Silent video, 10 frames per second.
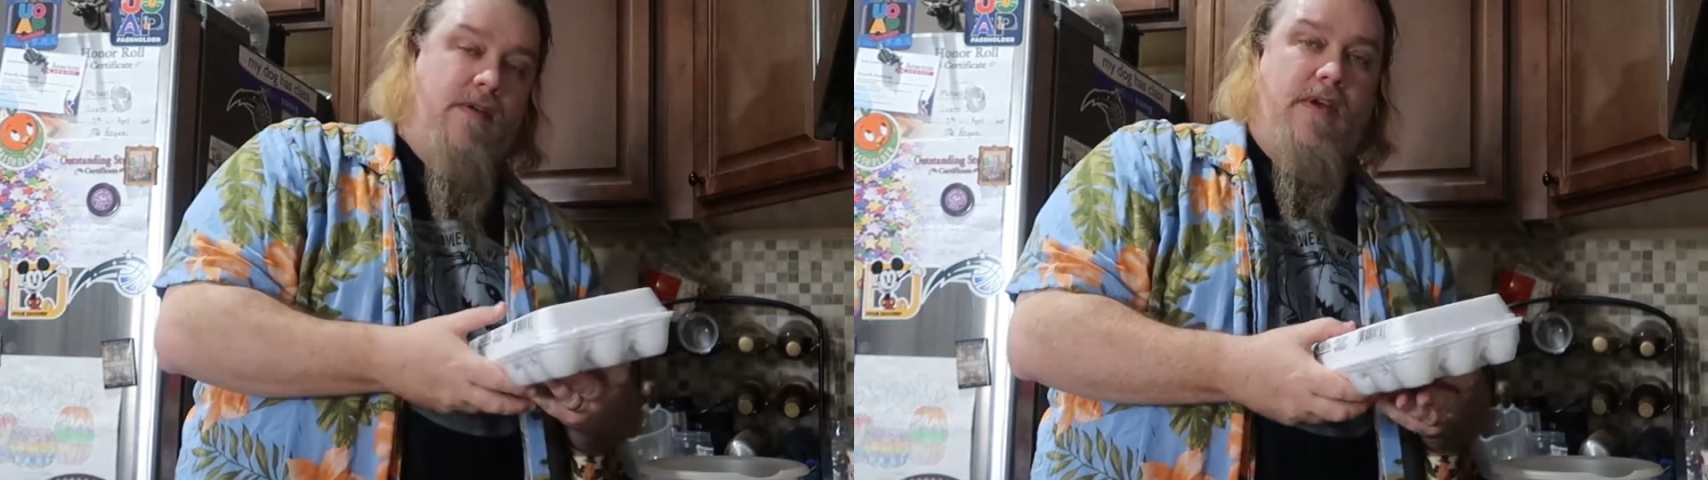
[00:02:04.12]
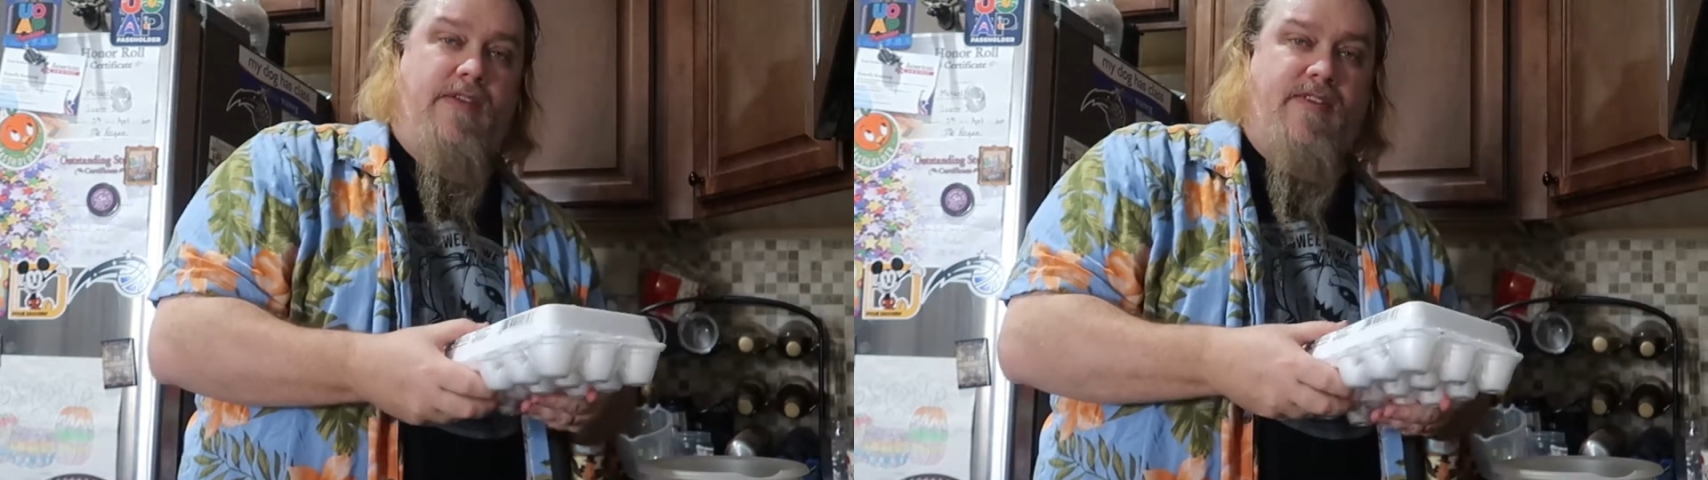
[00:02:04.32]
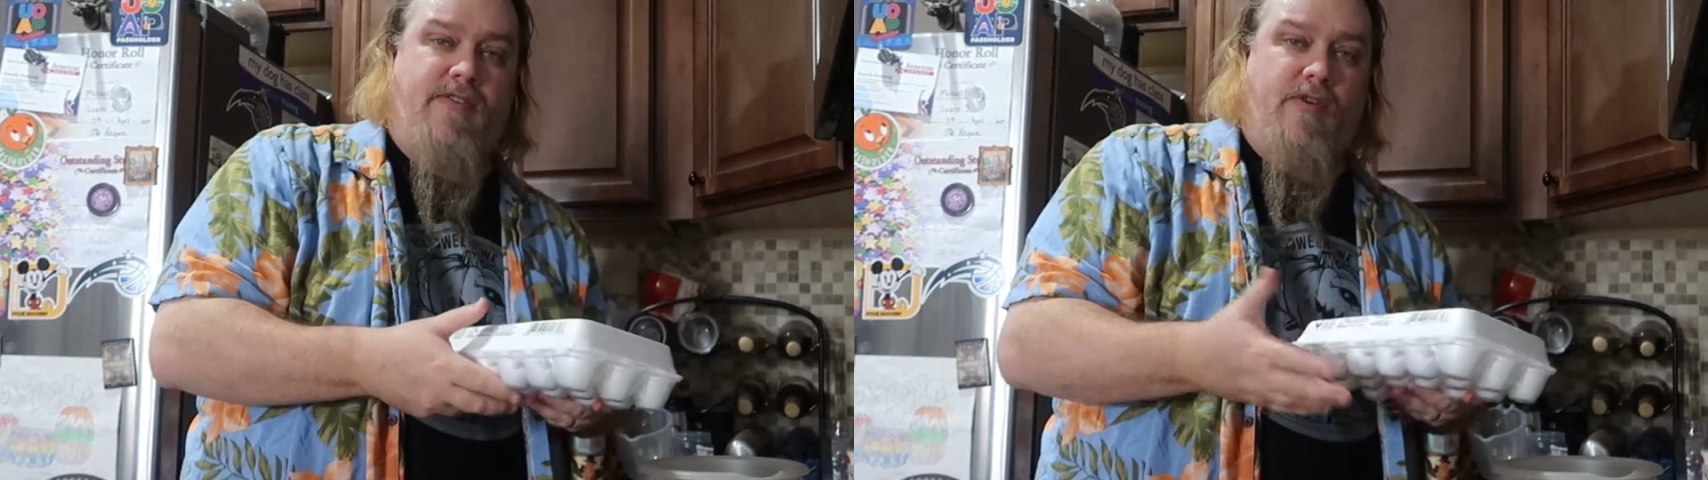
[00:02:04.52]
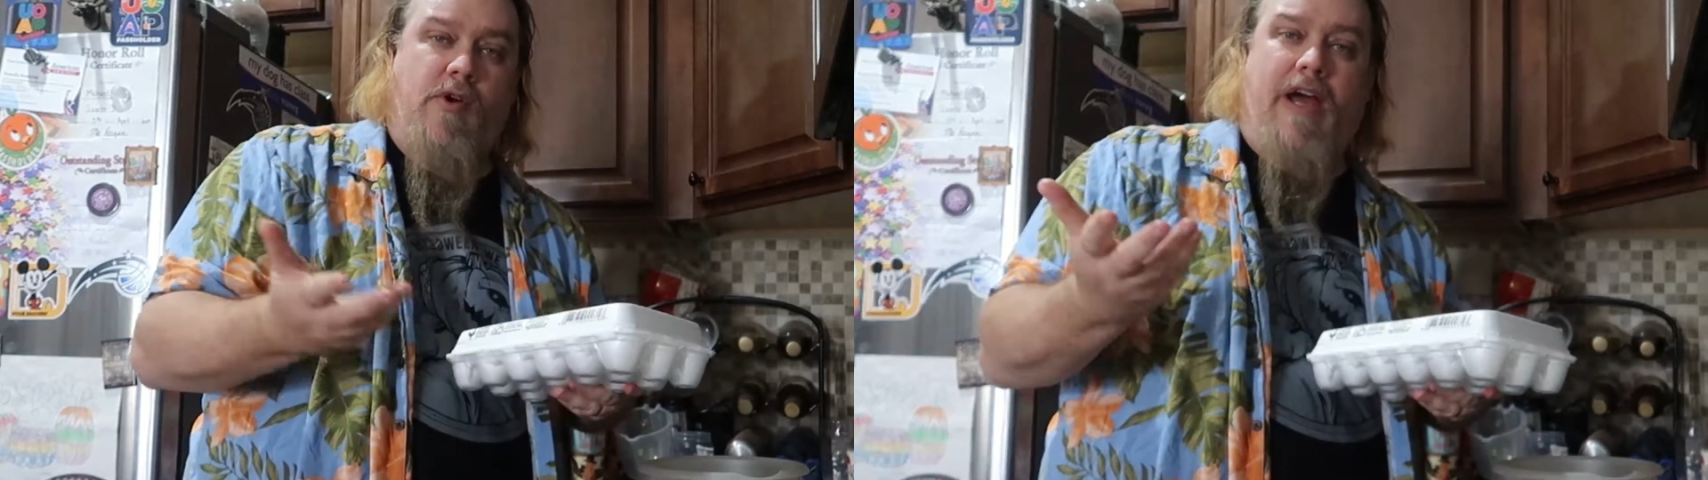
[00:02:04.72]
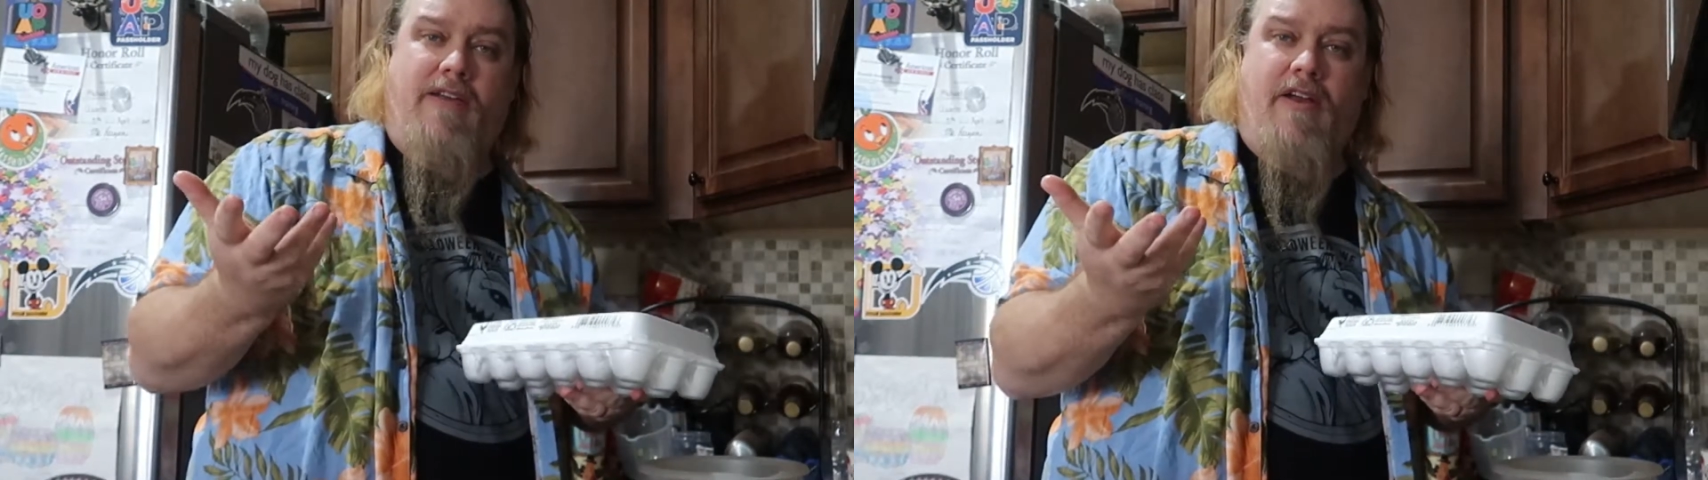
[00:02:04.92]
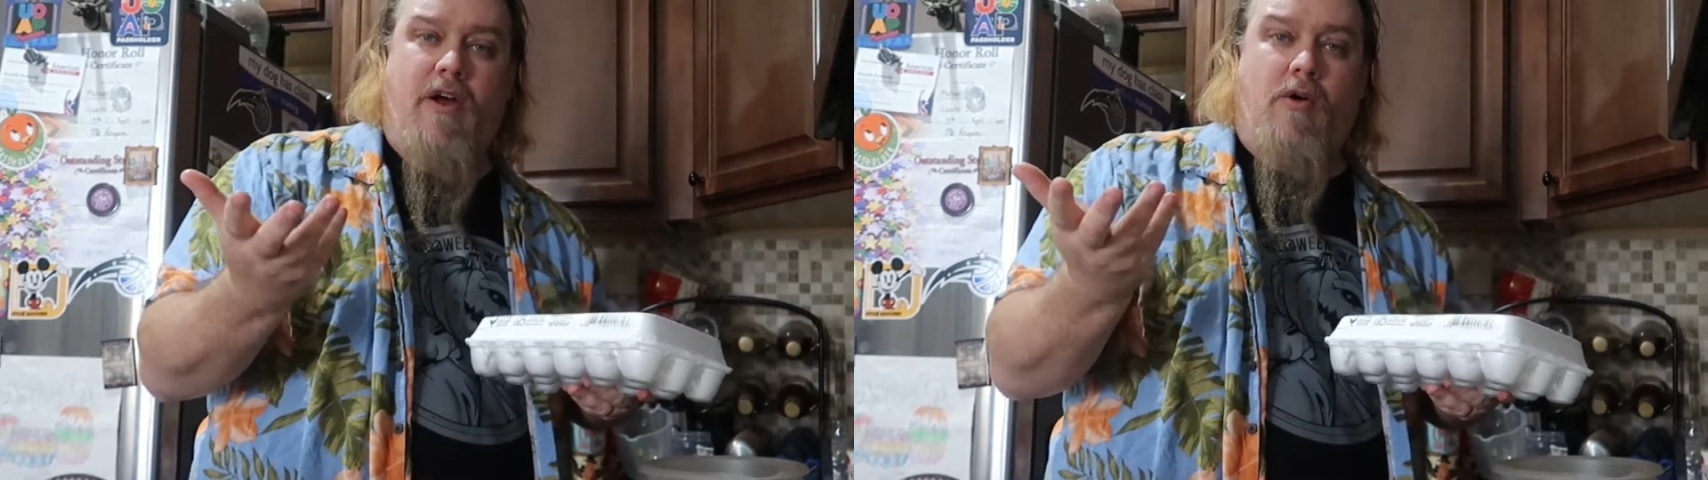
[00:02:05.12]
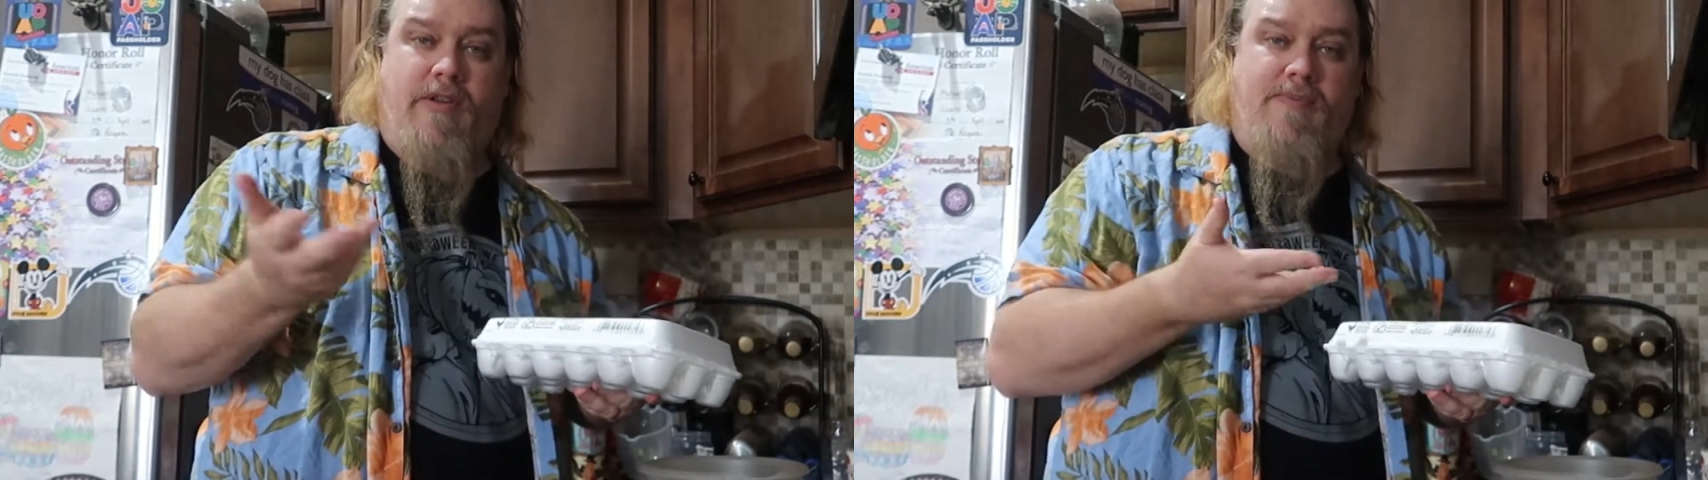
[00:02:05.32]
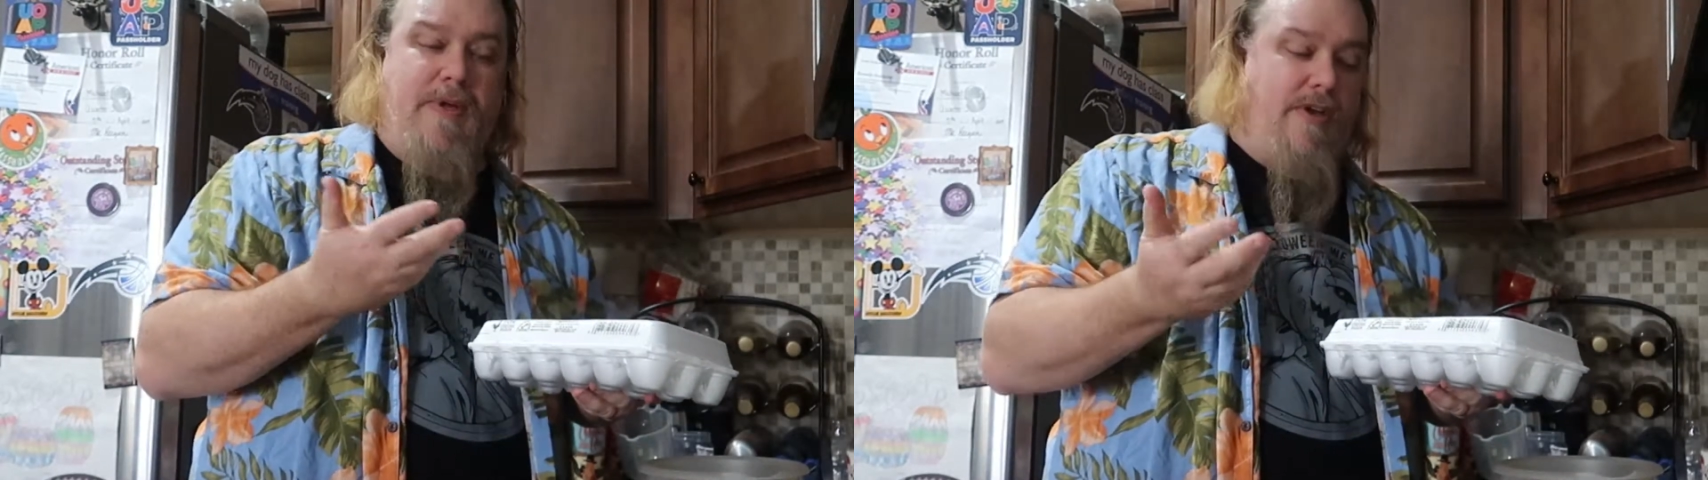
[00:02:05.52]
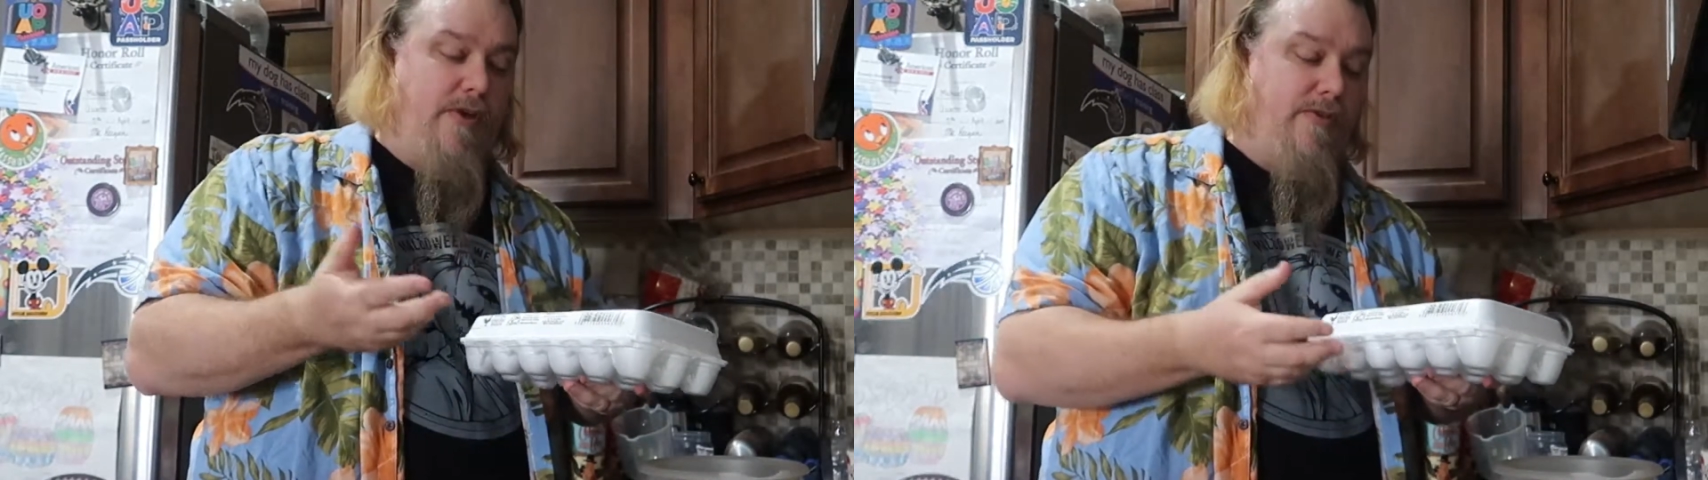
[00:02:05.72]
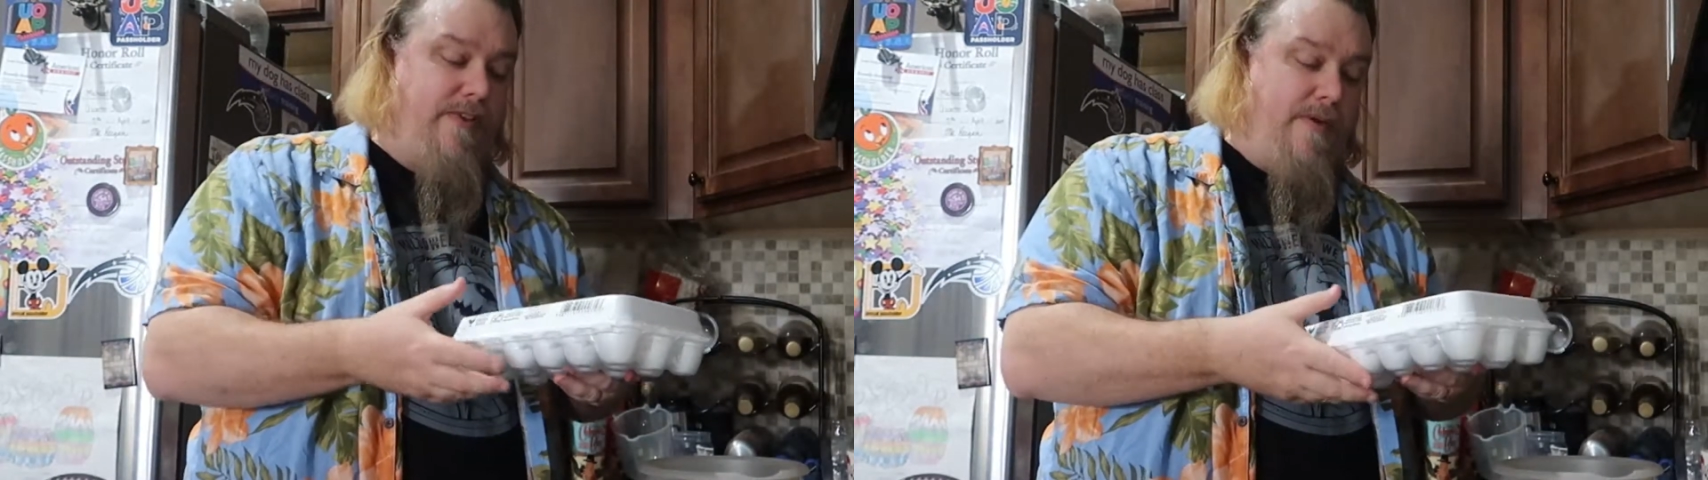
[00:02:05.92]
And since they're cracked, I know it's been
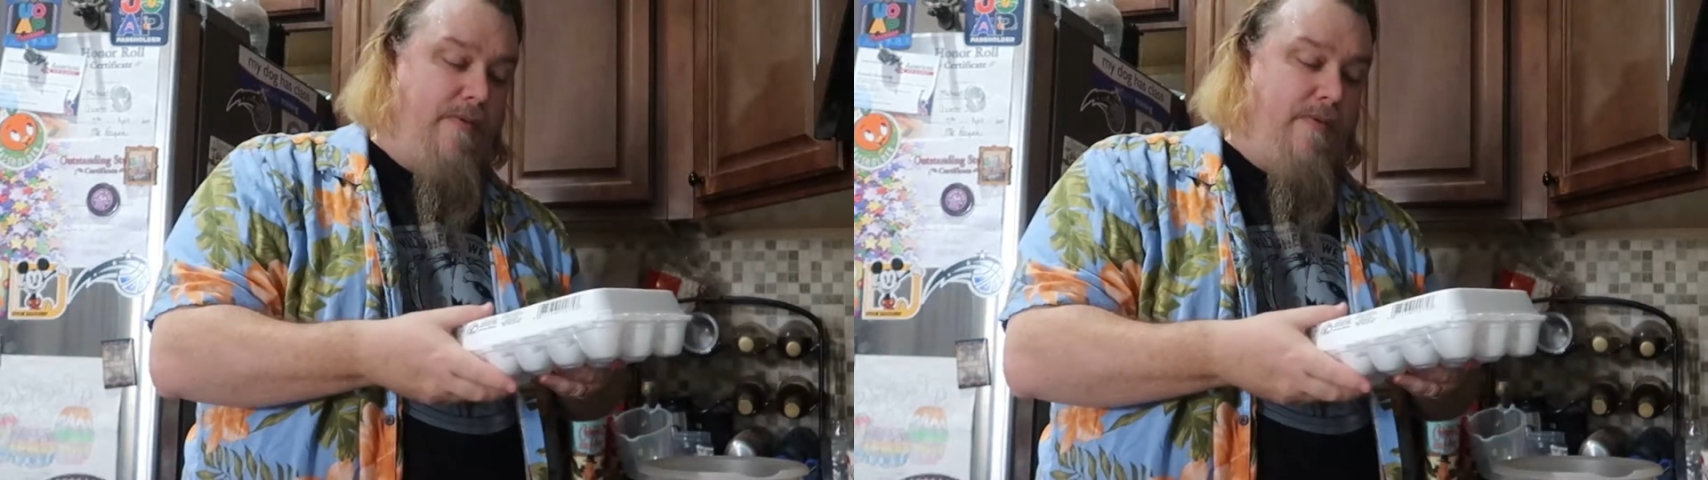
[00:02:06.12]
used.